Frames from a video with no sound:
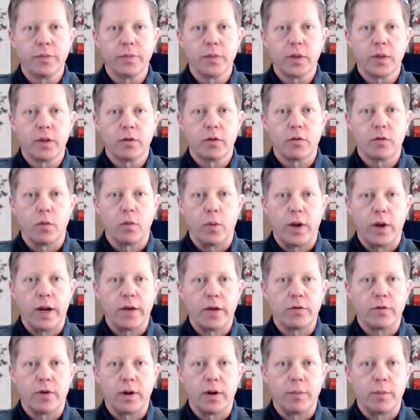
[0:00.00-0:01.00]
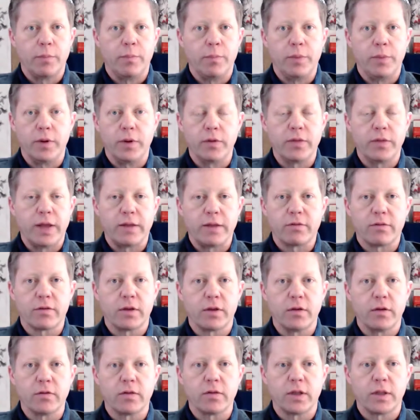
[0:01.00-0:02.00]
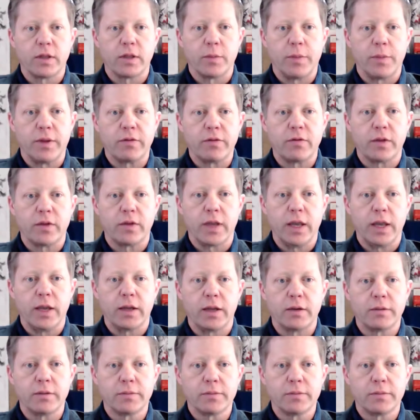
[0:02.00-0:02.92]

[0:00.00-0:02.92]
So why not try to build that skill set the anything, best you can?